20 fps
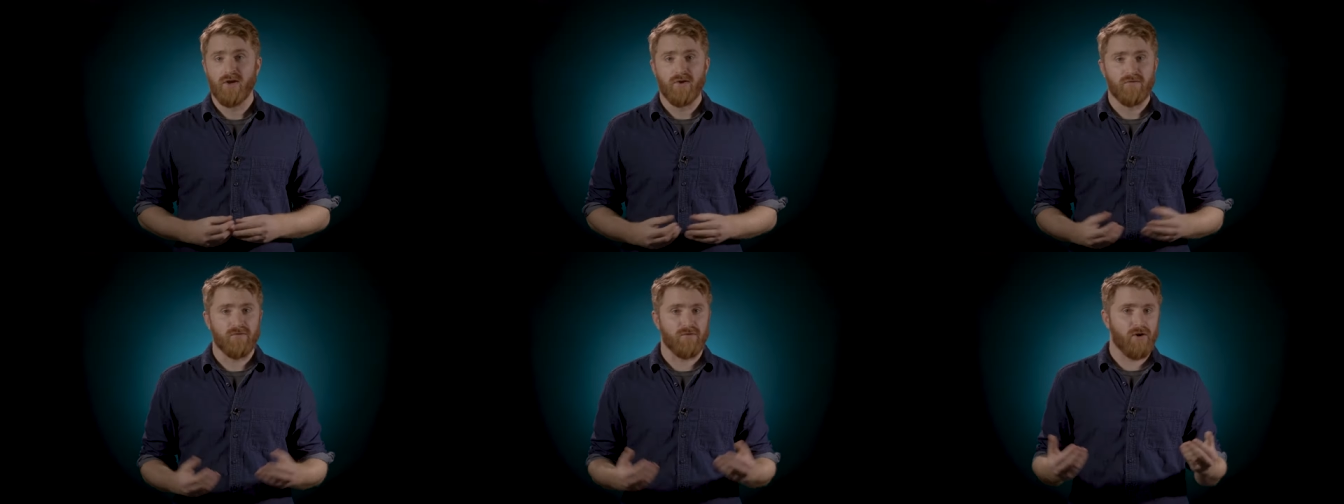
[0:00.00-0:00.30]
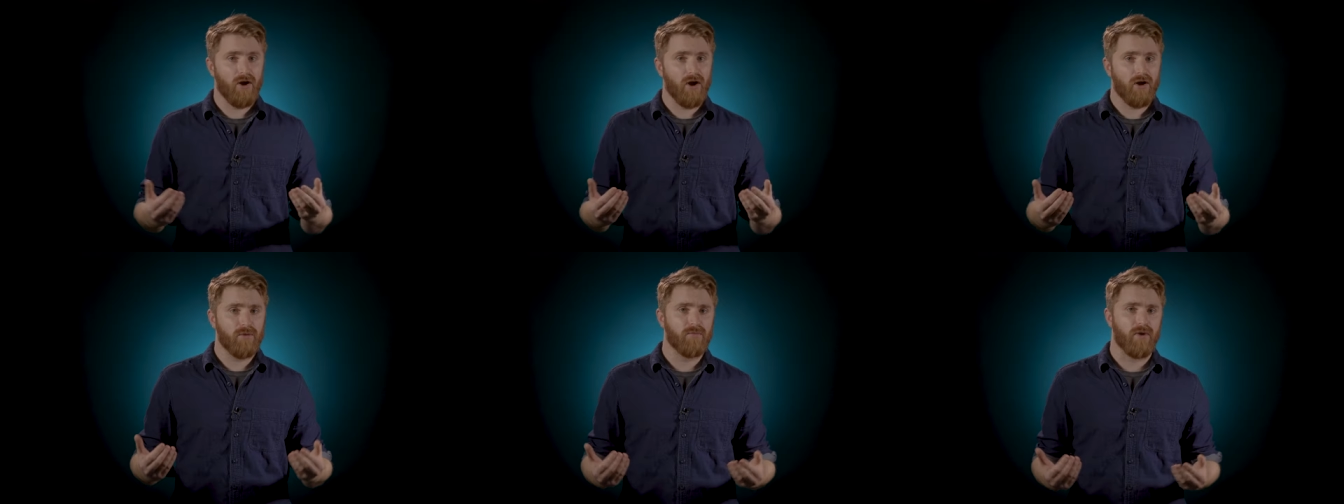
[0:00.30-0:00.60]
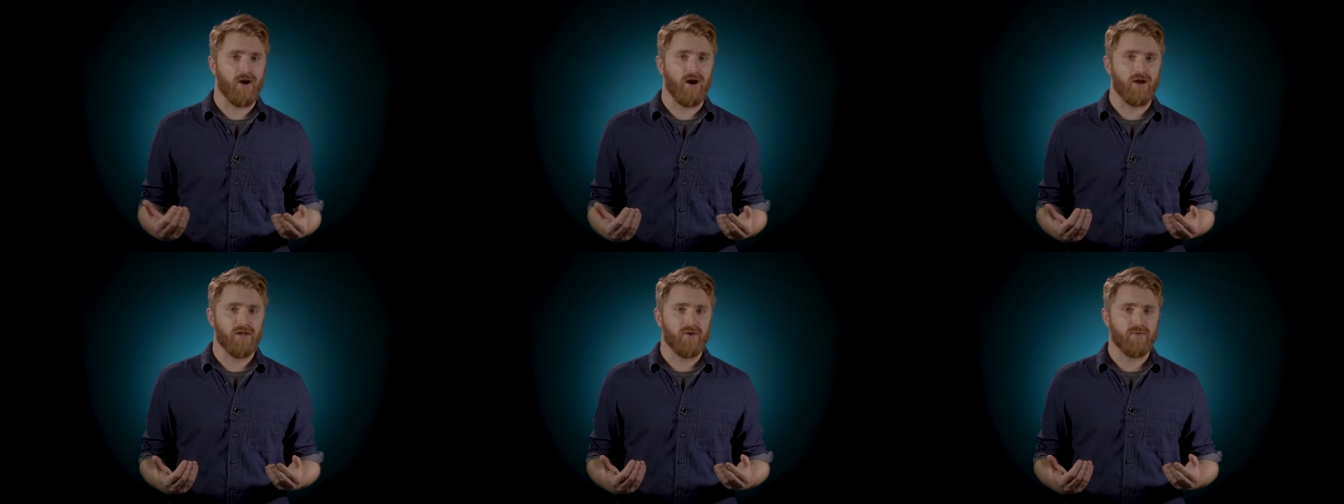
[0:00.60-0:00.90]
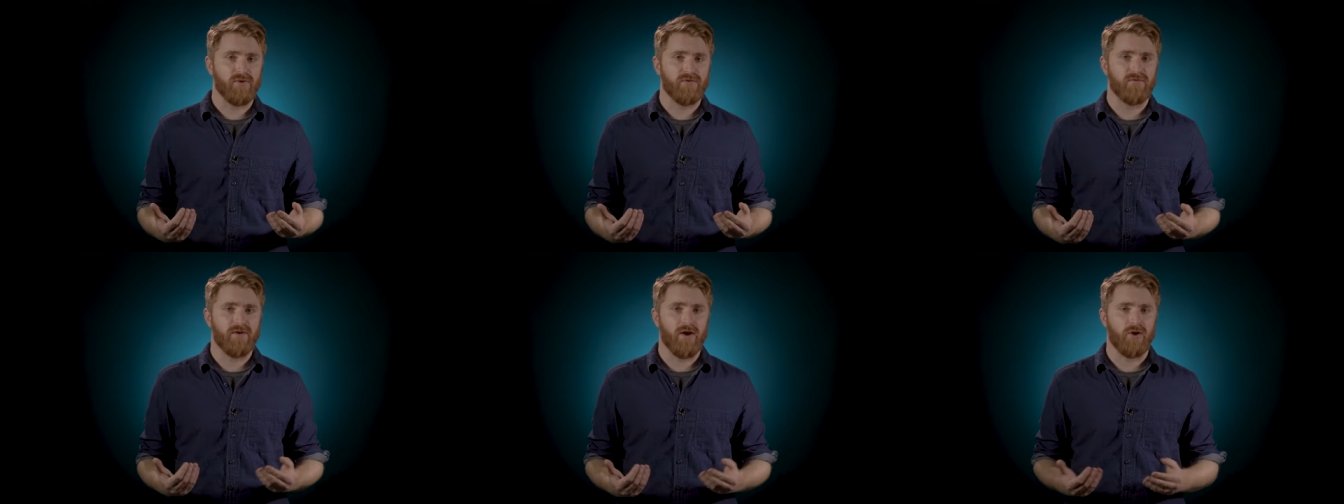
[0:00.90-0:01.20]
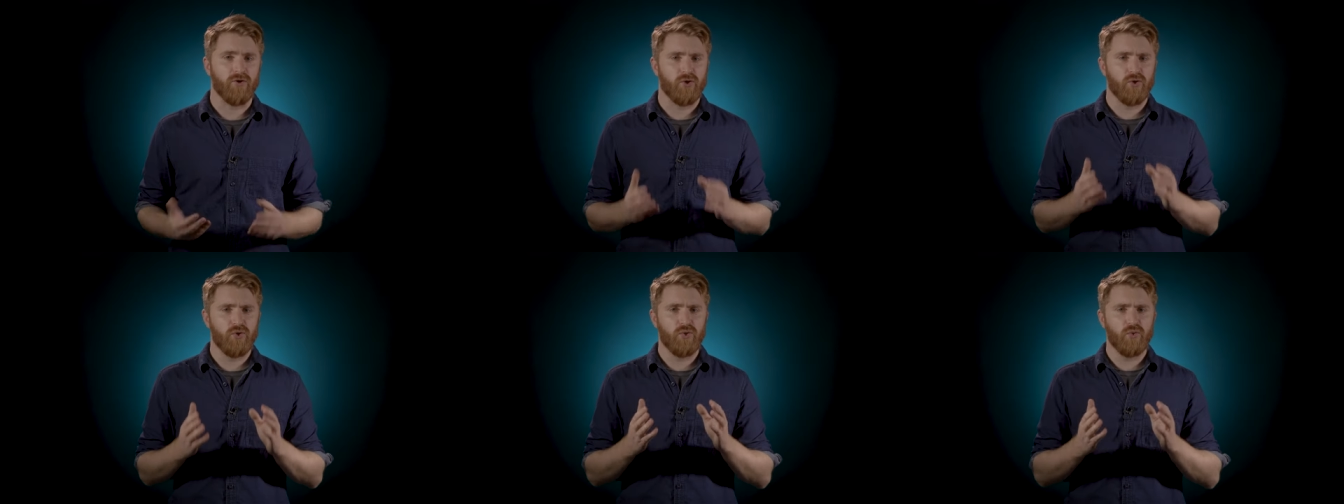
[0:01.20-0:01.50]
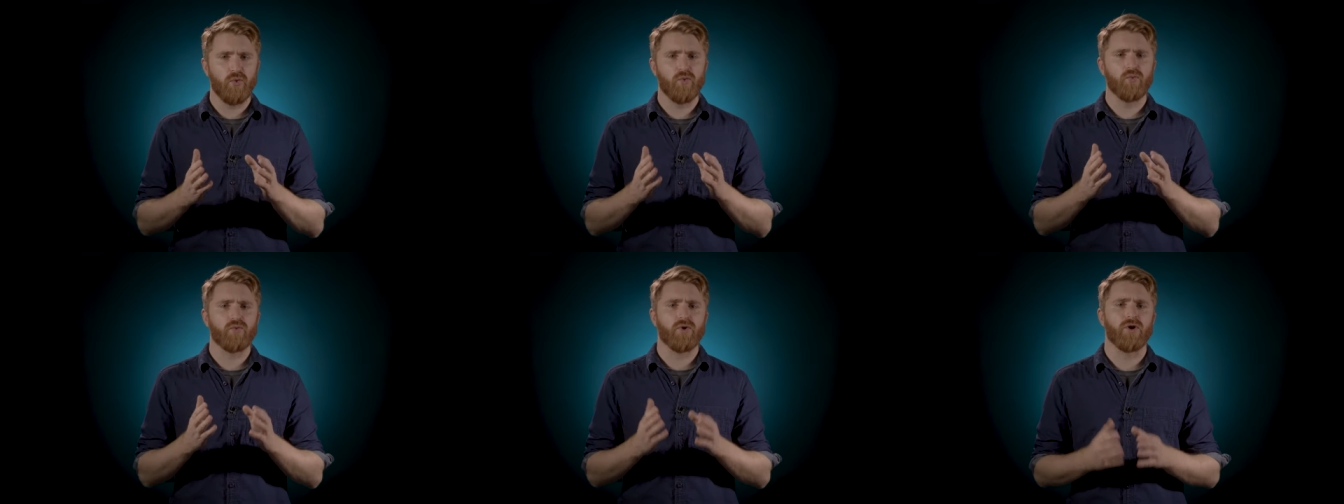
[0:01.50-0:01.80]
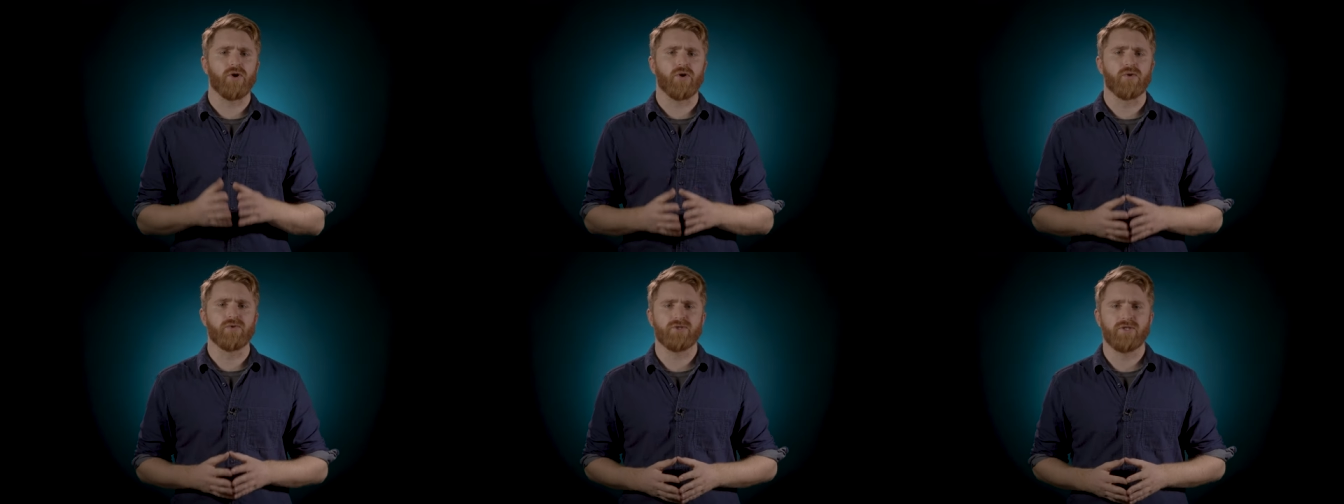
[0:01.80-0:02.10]
For our model, we found Cool
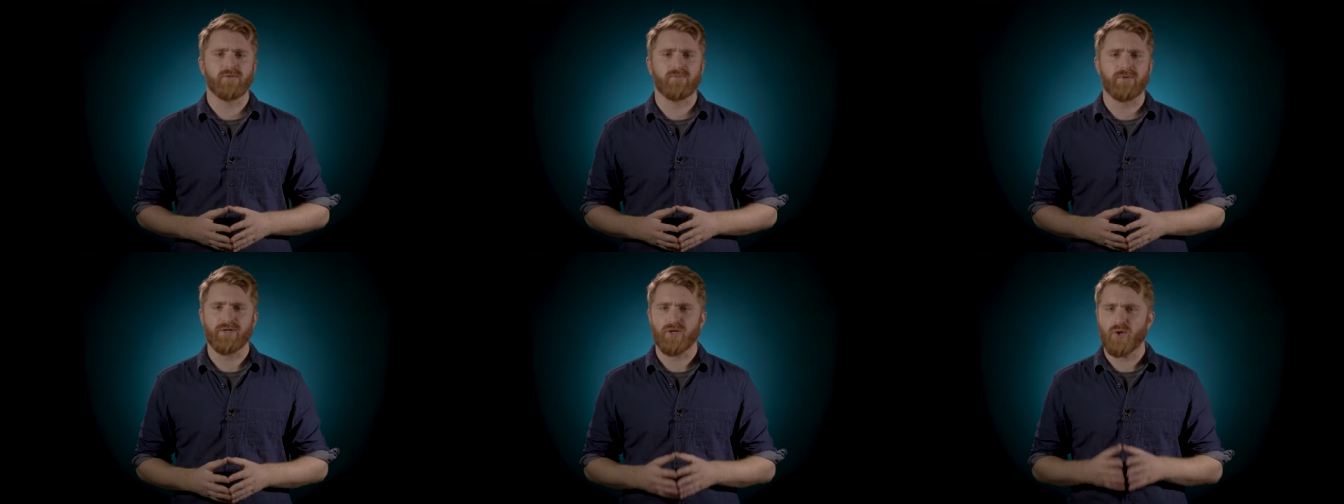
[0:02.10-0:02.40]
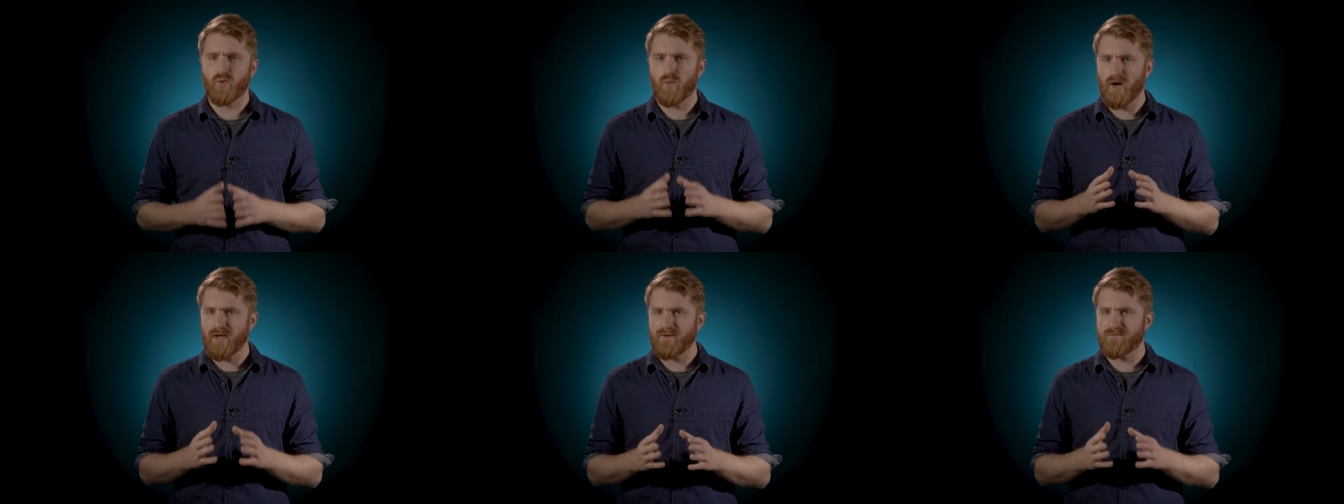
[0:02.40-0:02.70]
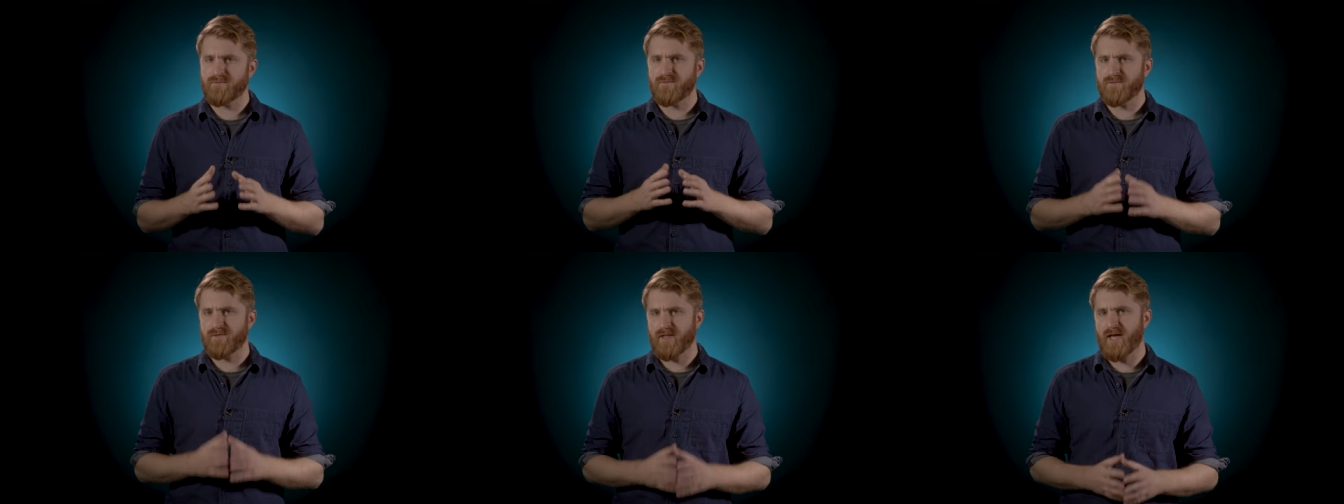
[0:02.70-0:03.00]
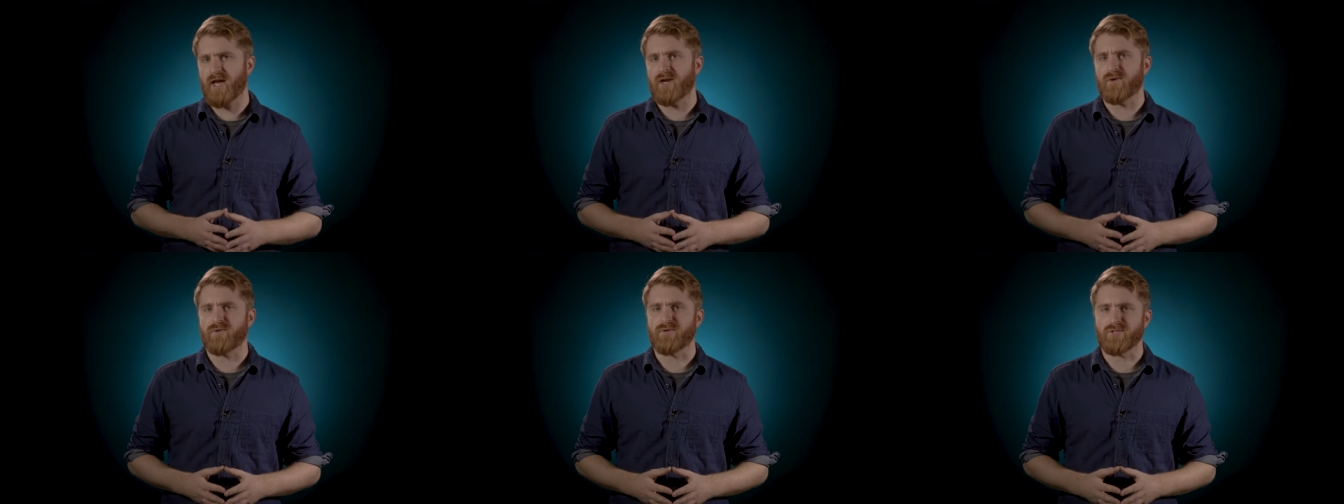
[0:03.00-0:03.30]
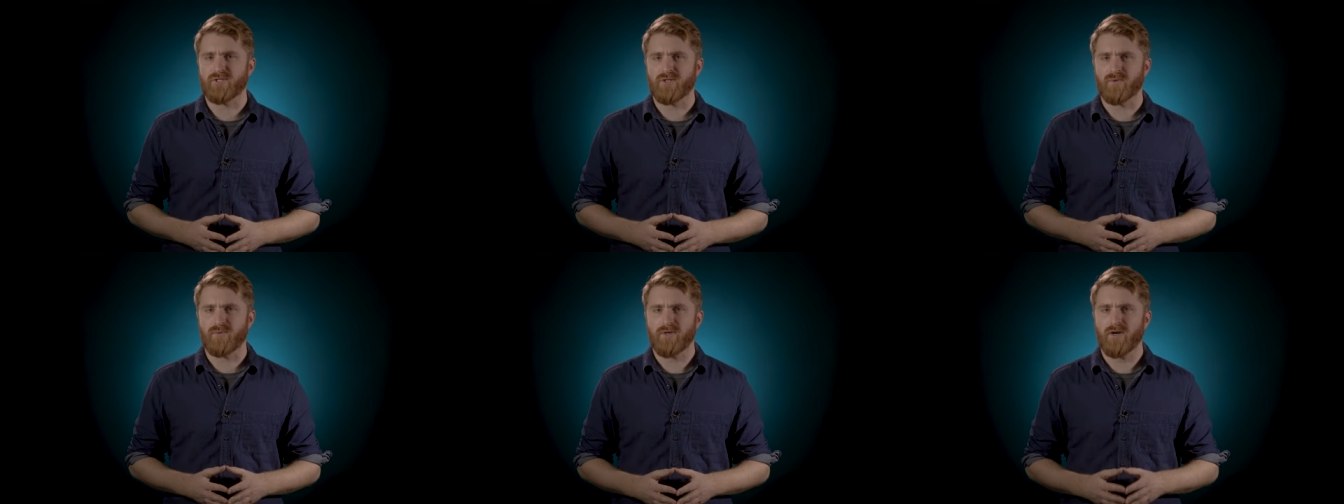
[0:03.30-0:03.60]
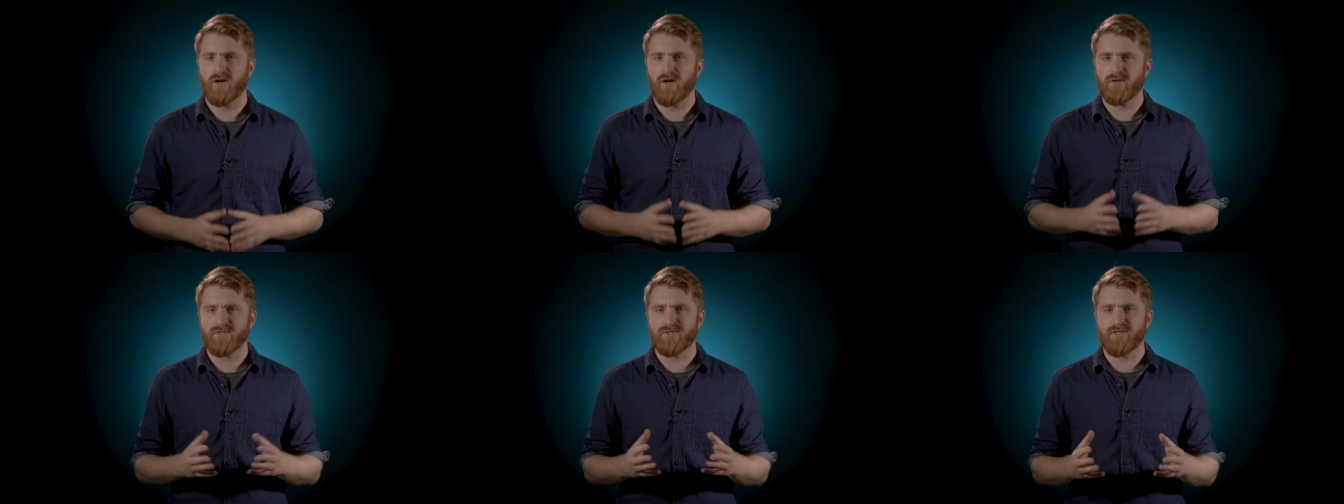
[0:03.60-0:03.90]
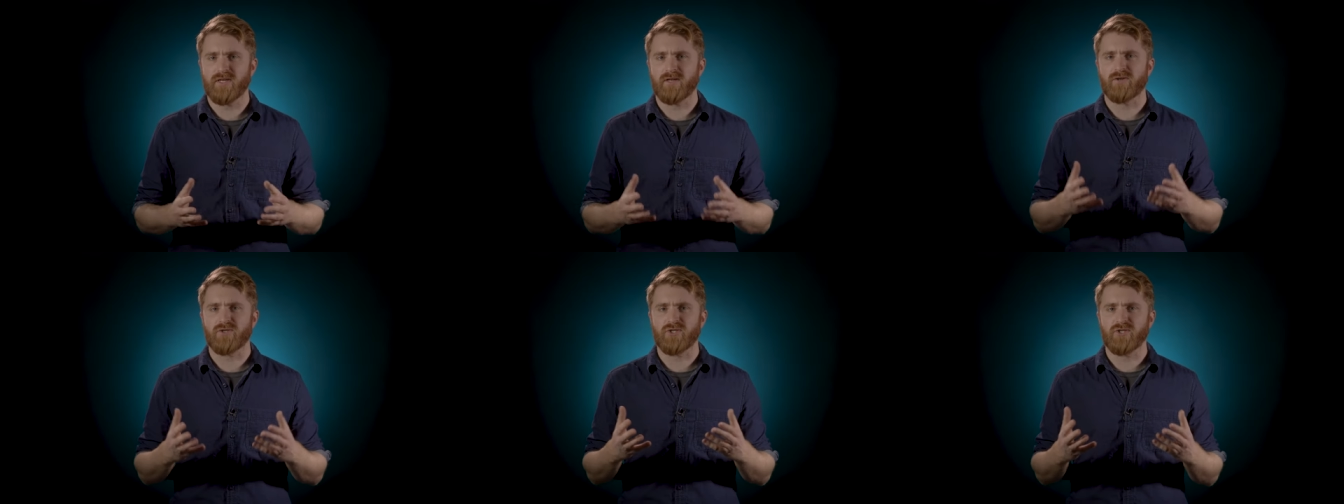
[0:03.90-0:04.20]
Rose to be quite flattering, so we all
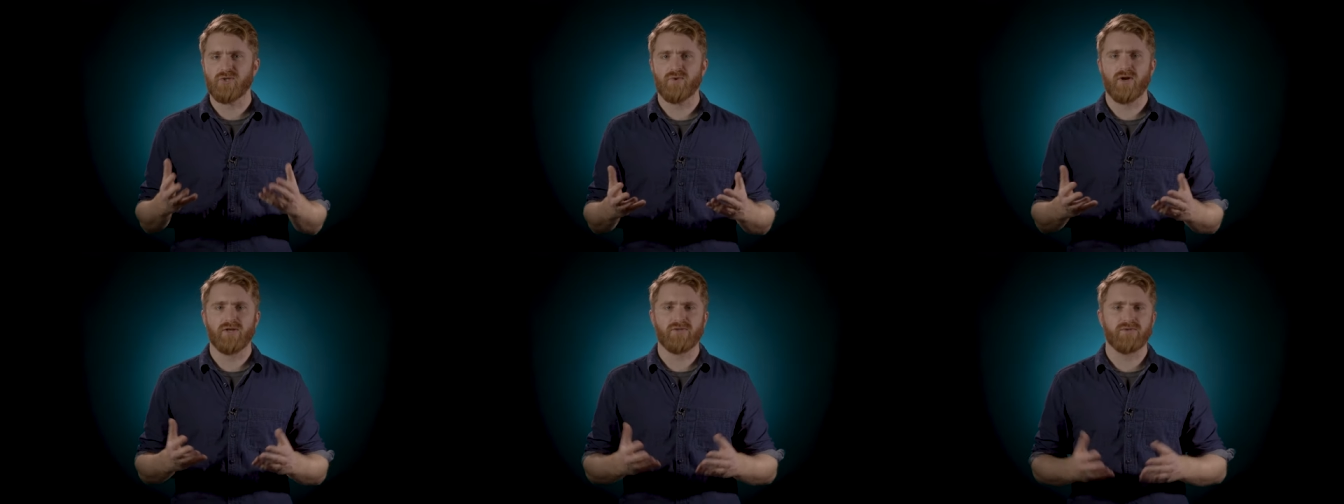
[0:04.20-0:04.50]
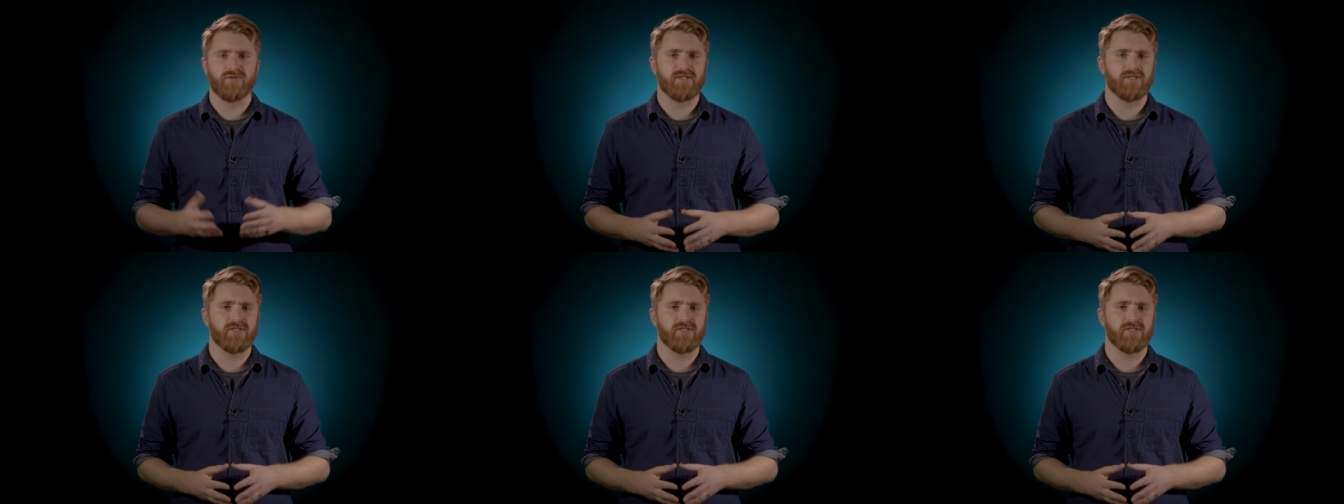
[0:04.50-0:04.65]
set our 200